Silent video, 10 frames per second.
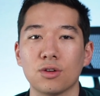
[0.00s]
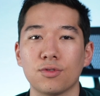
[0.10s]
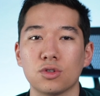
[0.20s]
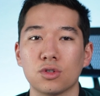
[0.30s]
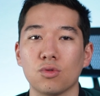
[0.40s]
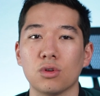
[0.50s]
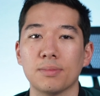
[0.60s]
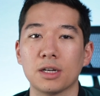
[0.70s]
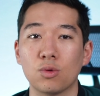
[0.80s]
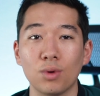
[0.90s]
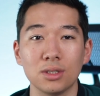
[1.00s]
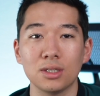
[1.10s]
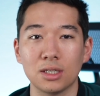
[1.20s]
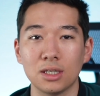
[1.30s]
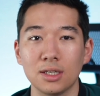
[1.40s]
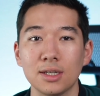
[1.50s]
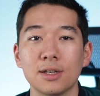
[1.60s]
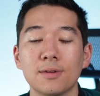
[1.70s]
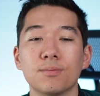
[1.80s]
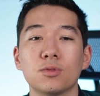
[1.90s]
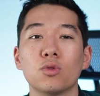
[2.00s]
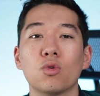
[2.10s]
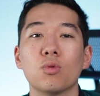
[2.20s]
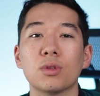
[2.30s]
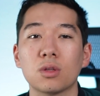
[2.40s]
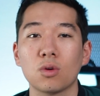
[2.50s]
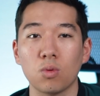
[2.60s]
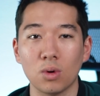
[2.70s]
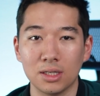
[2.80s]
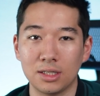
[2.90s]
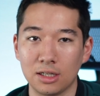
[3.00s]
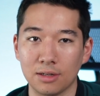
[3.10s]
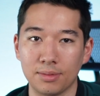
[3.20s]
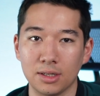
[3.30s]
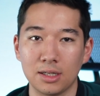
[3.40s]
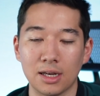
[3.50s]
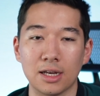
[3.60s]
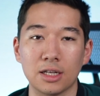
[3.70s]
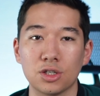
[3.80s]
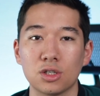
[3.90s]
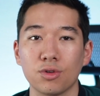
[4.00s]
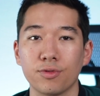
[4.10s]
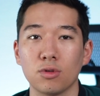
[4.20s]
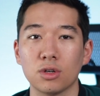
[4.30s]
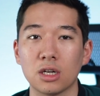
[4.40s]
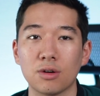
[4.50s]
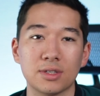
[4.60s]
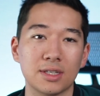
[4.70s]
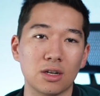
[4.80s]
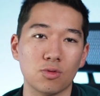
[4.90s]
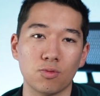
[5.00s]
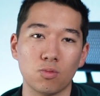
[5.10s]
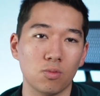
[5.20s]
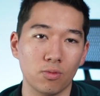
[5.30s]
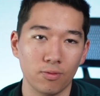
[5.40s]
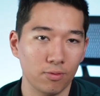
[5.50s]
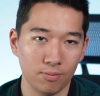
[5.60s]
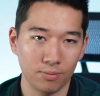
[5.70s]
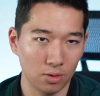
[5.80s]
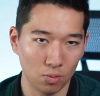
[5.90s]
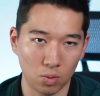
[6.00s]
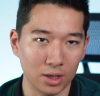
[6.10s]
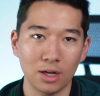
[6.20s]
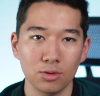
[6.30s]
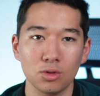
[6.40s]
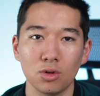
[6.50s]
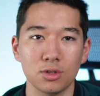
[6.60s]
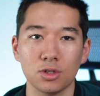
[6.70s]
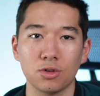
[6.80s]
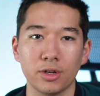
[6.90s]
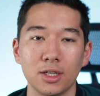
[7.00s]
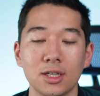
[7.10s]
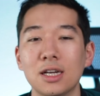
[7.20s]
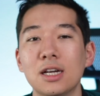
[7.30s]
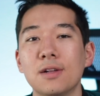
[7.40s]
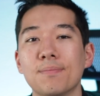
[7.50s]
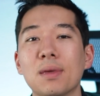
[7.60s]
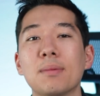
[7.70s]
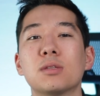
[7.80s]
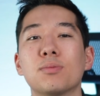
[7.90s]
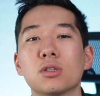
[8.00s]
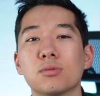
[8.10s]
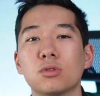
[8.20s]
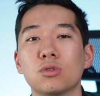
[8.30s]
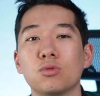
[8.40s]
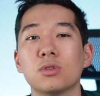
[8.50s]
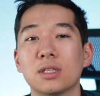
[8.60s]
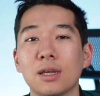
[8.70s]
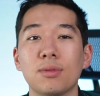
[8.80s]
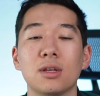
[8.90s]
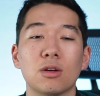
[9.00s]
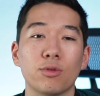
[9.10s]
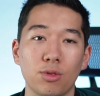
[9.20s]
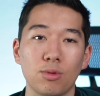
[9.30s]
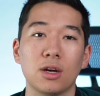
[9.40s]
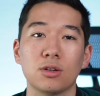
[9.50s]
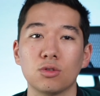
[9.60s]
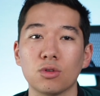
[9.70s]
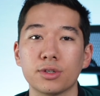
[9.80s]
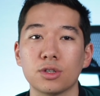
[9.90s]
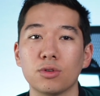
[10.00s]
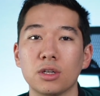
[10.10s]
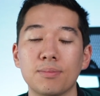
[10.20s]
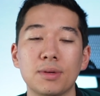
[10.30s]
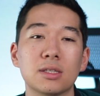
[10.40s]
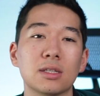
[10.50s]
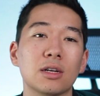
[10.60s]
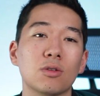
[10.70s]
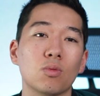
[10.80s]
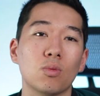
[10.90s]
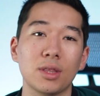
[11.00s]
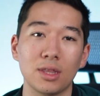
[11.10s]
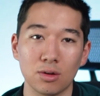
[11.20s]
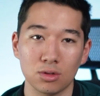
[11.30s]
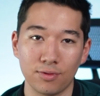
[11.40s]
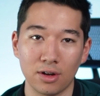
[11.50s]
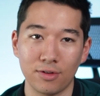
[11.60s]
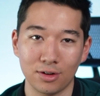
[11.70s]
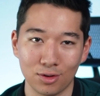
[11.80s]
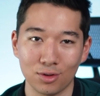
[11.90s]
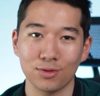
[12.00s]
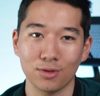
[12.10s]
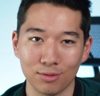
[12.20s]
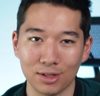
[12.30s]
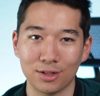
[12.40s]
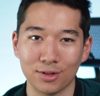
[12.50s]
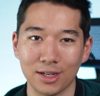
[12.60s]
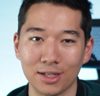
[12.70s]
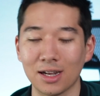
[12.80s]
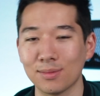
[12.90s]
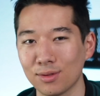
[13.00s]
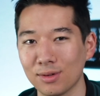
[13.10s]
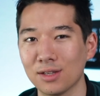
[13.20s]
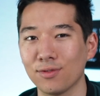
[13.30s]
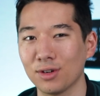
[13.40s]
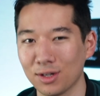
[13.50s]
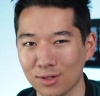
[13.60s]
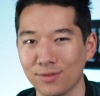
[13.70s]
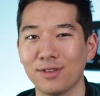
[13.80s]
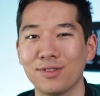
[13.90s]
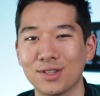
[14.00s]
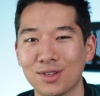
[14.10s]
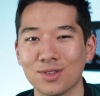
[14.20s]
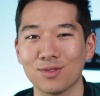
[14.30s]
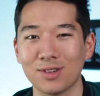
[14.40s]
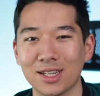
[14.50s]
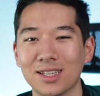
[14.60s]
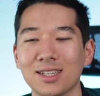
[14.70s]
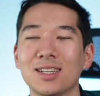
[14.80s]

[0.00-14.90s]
just going by quantity, to go with quality a bit and just look forward now. Instead of $100 a trade, maybe it's possible to do the same thing now with $300 a trade. It means now $1,500 for a winning trade times 3 is $4,500 of winning.